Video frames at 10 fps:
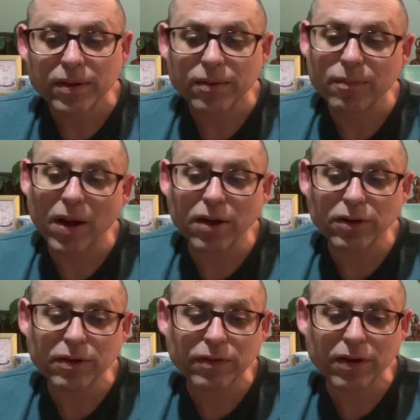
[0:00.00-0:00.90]
My
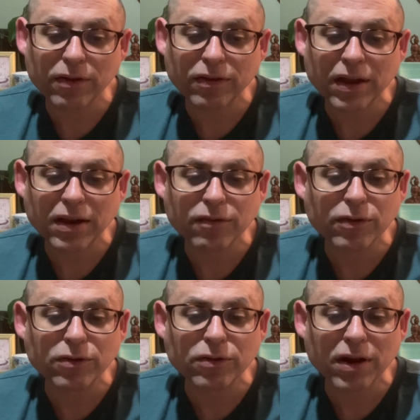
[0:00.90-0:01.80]
only fear is that if you
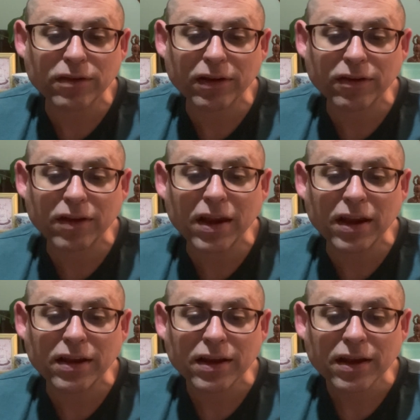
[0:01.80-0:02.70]
do not
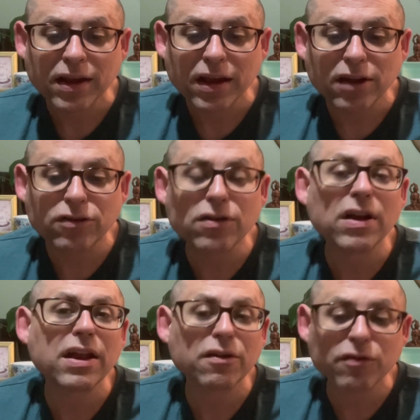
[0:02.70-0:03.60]
succeed, and do not
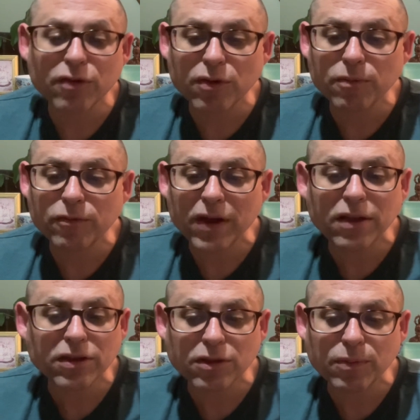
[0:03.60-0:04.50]
have firm
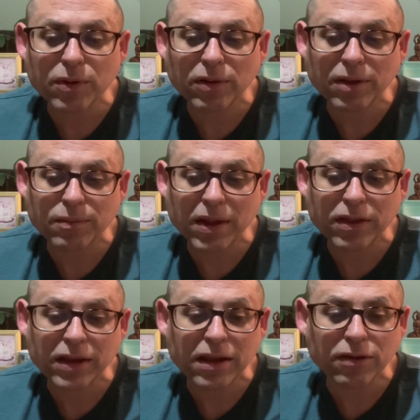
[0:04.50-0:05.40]
faith in the Pure-Land
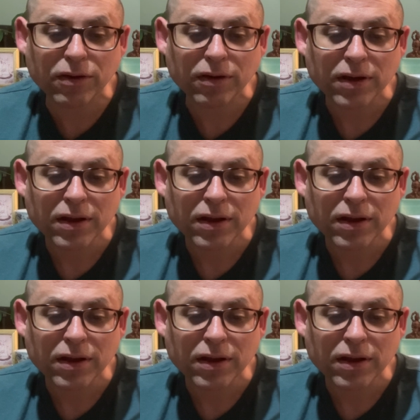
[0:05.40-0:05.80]
method either,